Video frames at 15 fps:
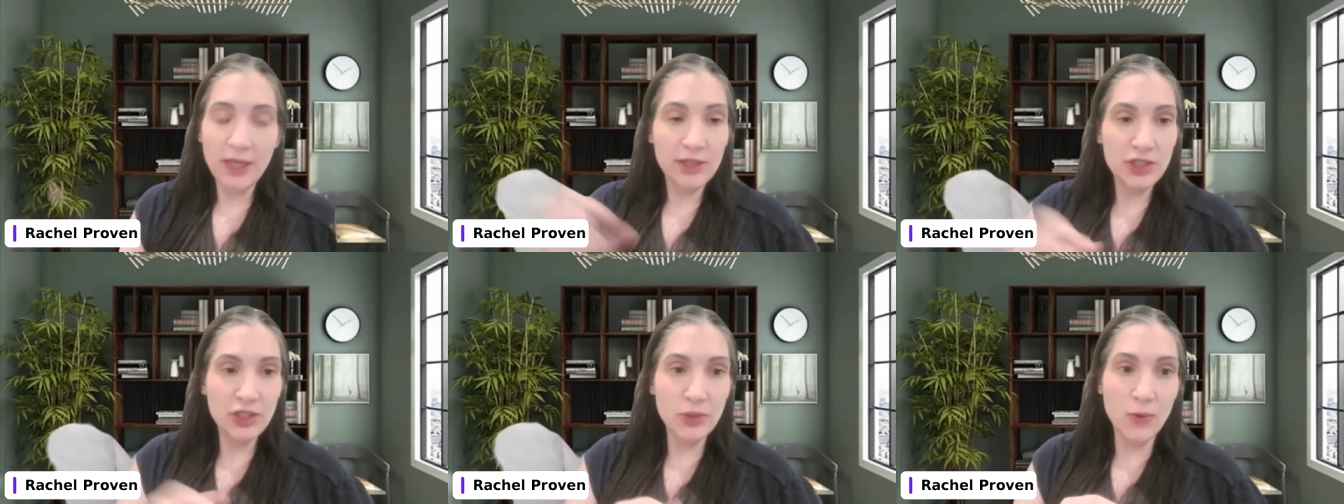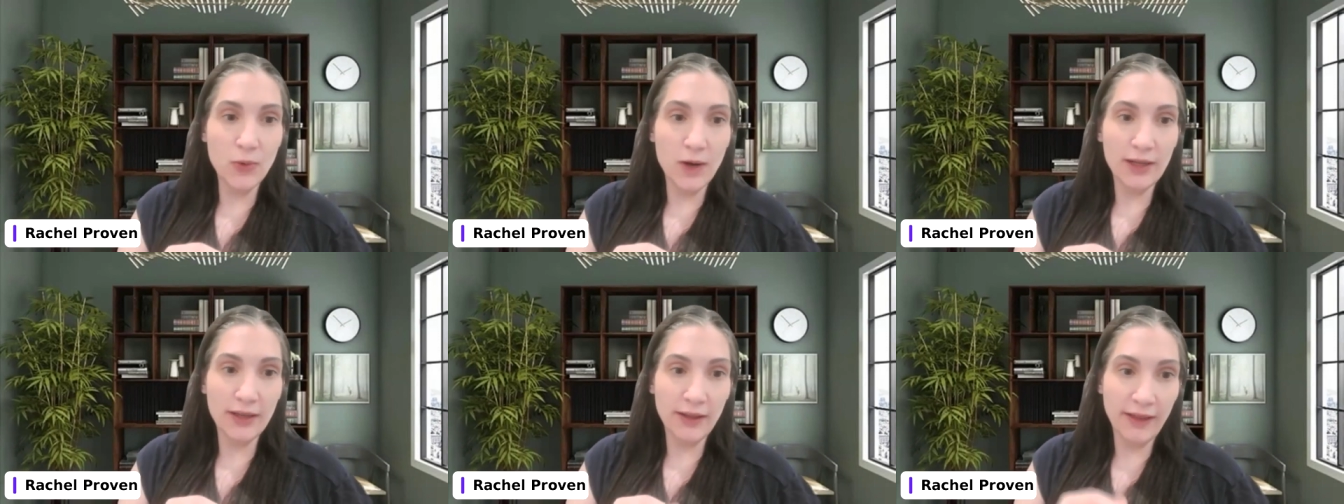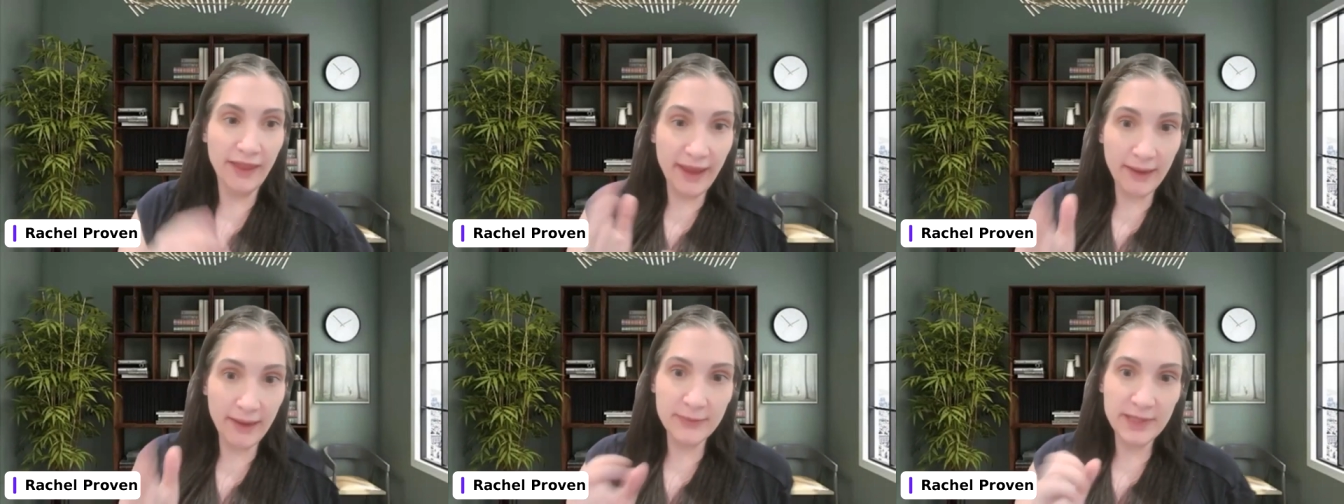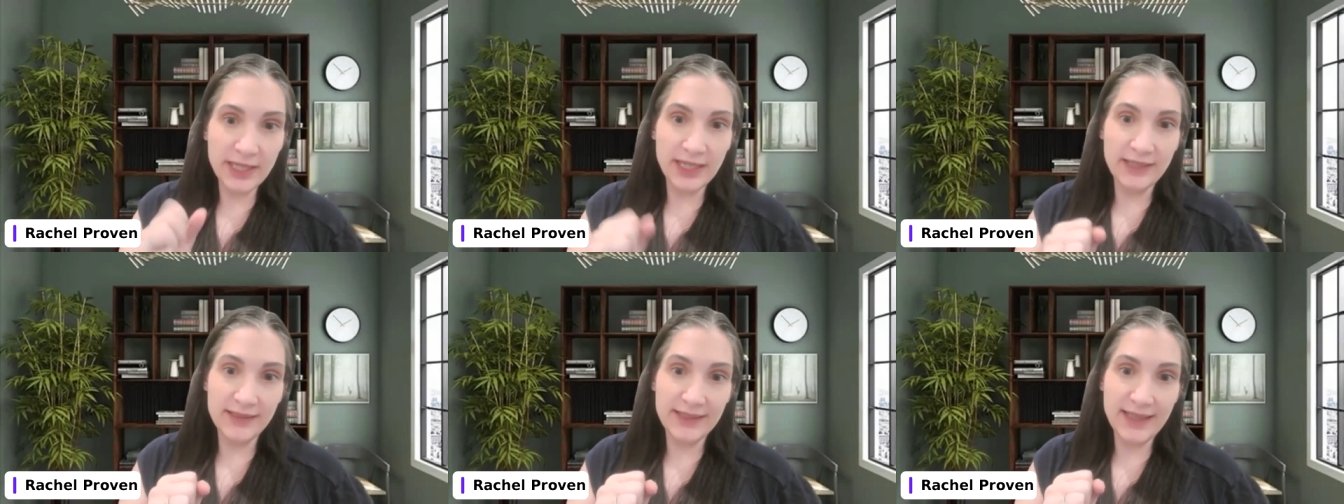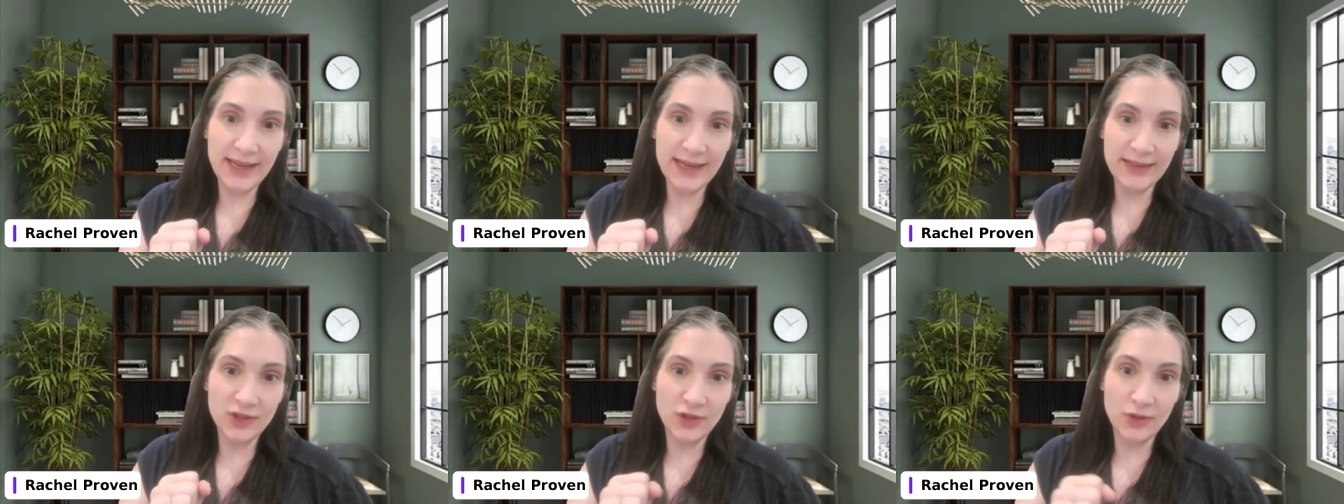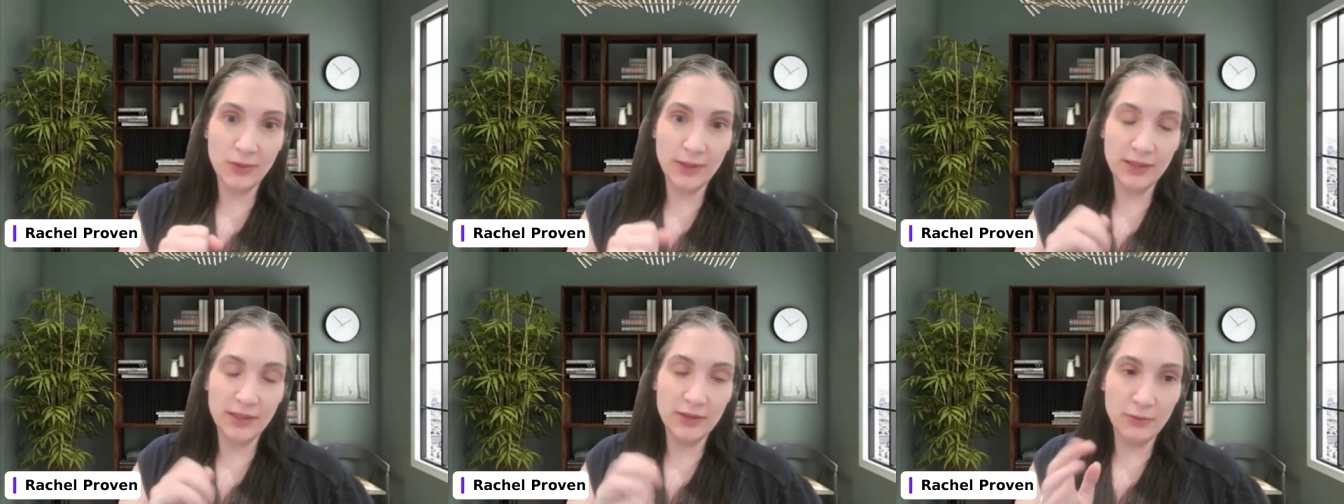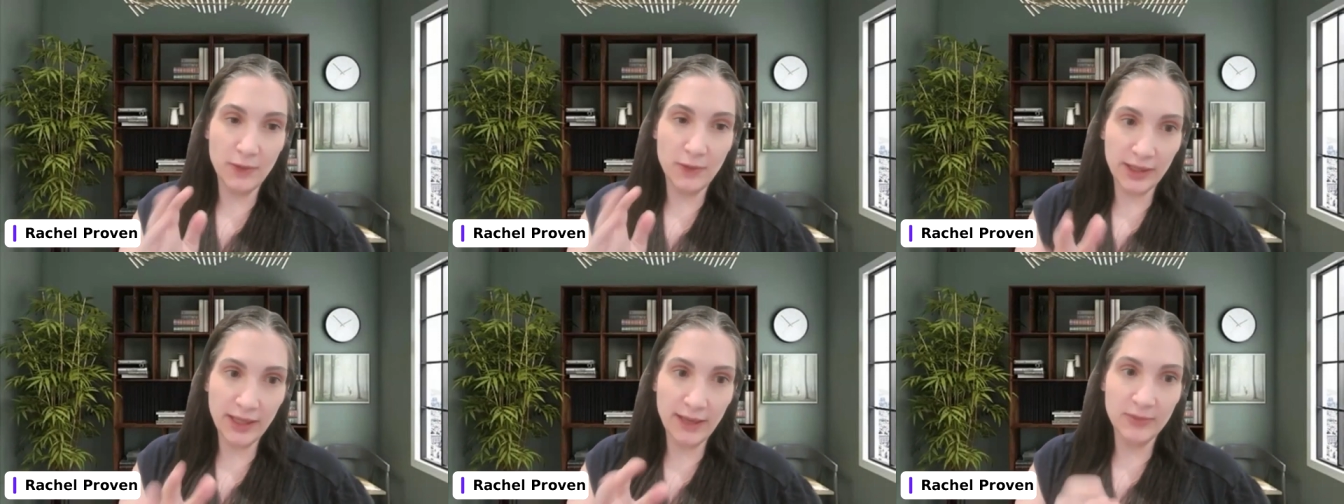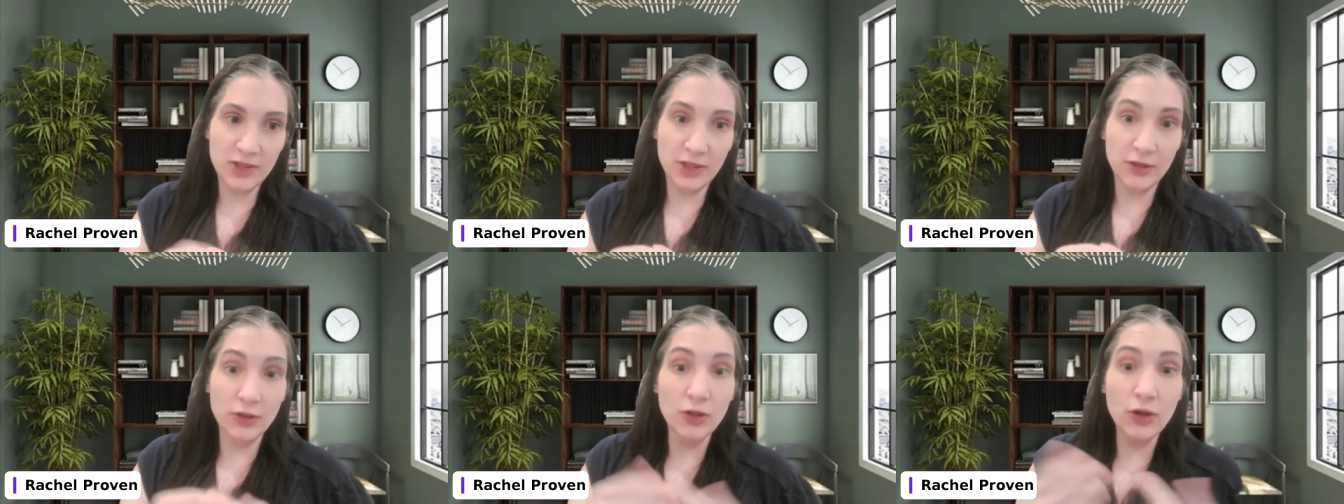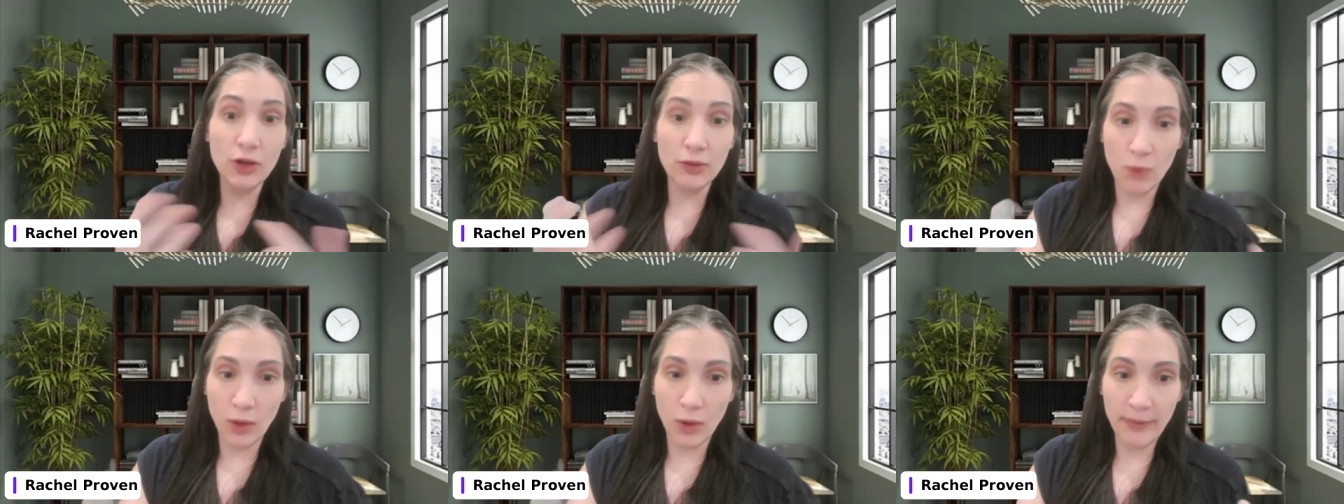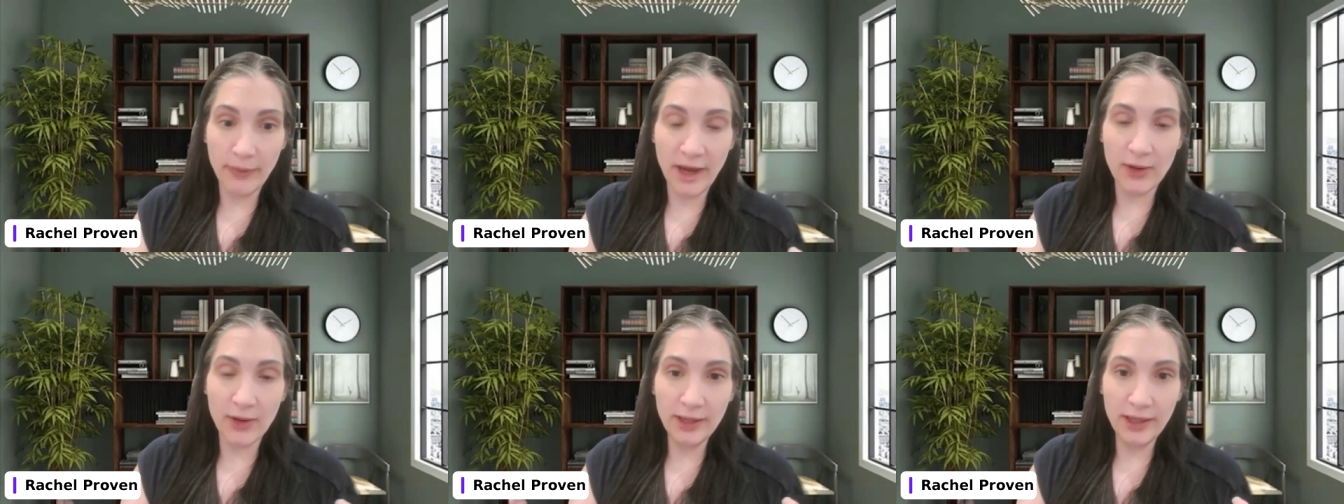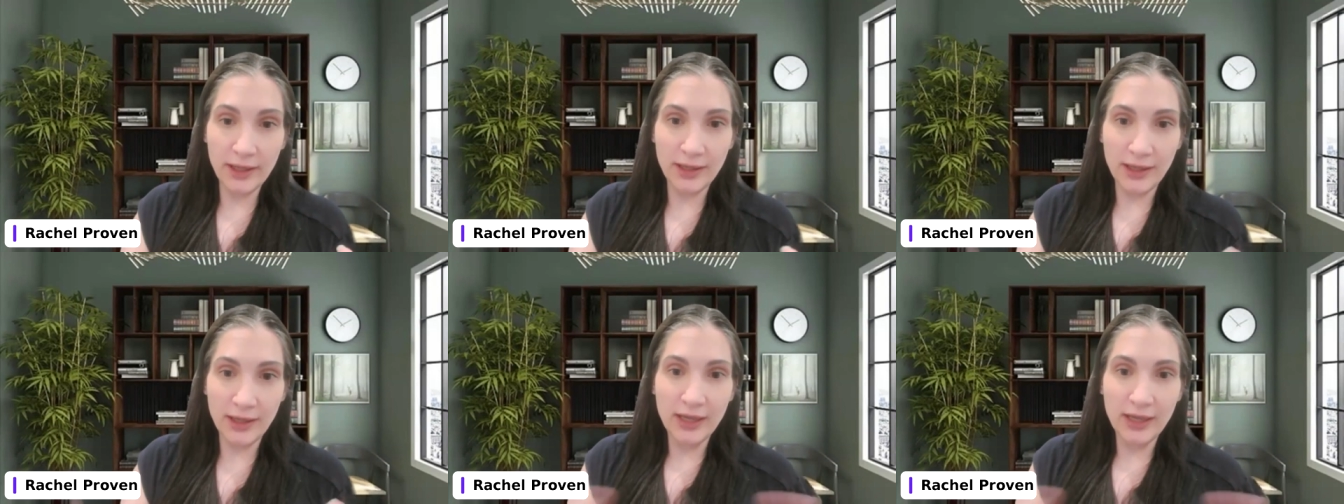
Do you want them to say yes to it? Do you want them to learn more about it?